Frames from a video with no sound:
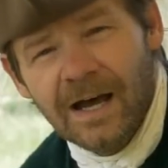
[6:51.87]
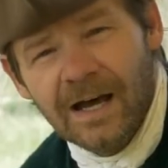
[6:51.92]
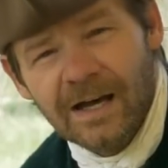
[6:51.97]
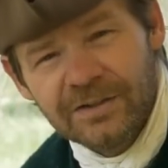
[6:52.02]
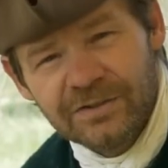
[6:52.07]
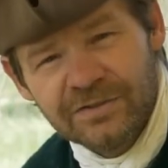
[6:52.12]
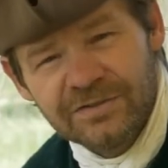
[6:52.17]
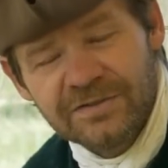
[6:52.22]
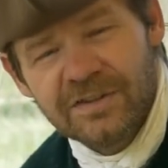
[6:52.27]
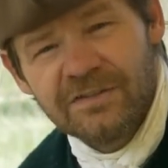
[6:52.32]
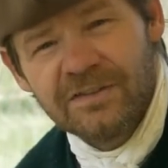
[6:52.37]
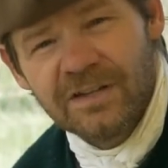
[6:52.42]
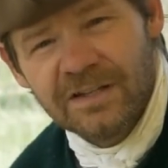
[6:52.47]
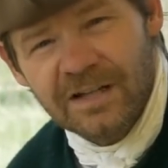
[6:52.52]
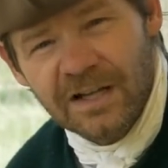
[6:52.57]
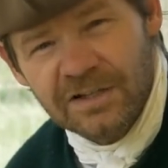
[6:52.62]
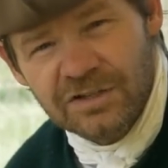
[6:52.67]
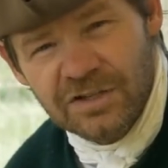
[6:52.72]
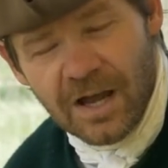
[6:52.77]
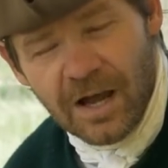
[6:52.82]
uh, using the
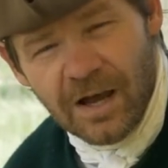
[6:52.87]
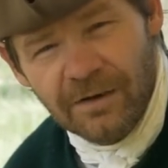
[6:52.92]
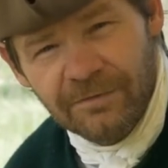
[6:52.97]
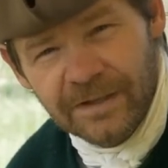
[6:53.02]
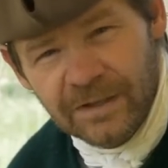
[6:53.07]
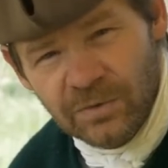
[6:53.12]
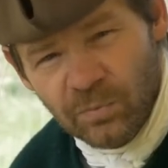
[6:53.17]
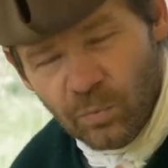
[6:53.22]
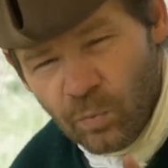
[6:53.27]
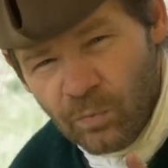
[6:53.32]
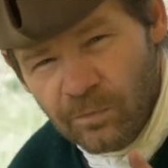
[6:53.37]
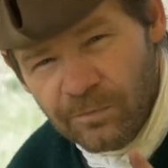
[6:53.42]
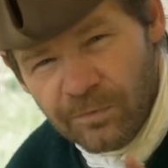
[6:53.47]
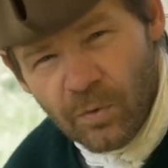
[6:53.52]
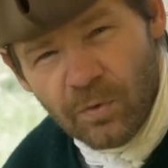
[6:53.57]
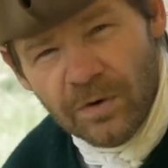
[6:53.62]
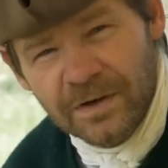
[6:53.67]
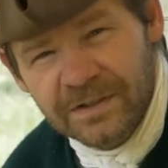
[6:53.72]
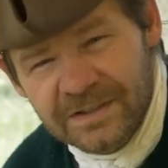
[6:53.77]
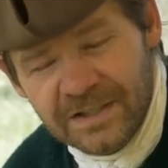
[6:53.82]
Dutch oven
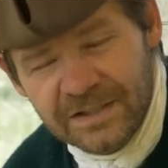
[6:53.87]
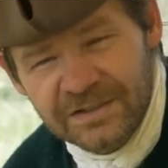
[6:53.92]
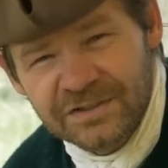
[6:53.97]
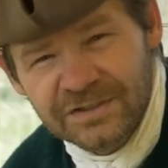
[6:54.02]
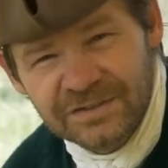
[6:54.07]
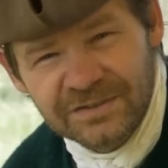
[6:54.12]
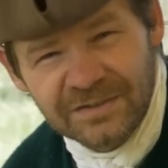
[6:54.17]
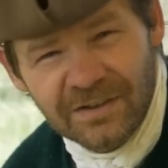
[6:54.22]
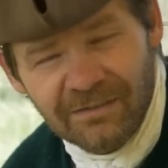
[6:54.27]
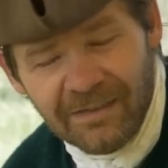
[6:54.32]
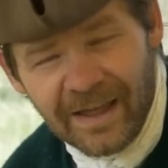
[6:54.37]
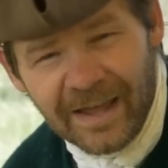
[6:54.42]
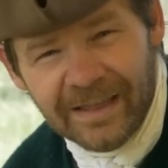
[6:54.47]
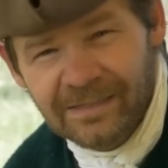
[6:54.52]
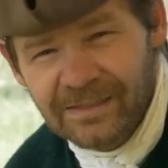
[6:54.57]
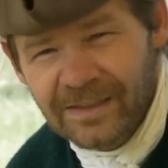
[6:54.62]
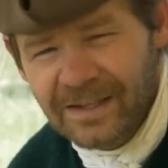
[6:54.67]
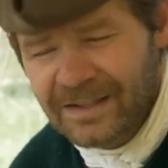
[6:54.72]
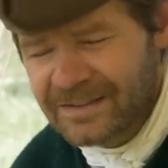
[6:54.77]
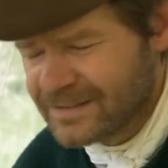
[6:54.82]
for dishes
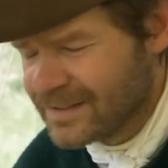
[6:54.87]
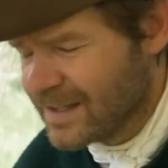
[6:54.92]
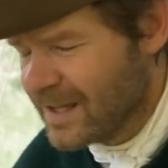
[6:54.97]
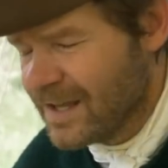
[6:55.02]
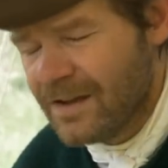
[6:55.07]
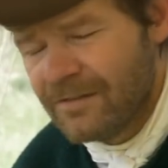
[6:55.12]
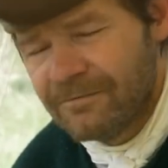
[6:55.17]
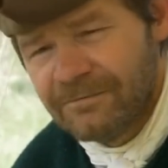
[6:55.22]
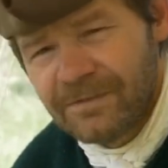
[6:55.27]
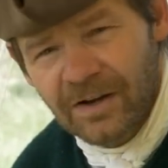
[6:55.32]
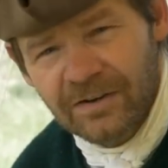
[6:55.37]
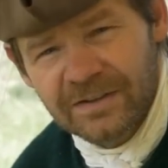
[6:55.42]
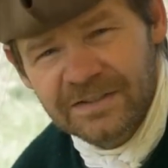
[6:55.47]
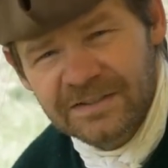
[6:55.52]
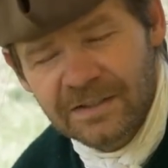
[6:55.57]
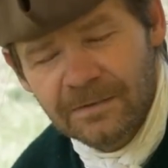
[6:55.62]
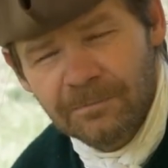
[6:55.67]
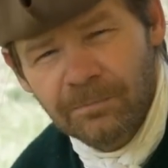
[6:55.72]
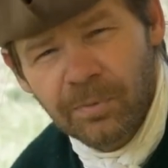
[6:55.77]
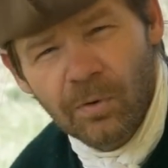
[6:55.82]
like this very
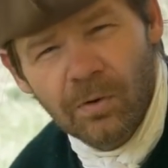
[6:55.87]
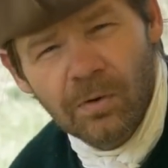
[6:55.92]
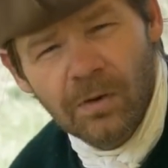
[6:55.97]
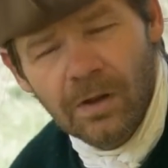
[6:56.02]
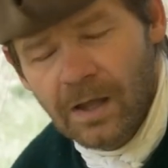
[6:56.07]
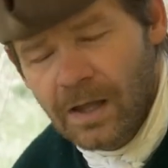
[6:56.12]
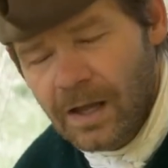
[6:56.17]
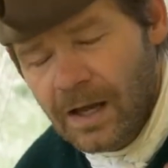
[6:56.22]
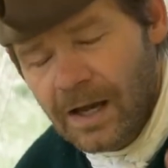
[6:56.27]
simple,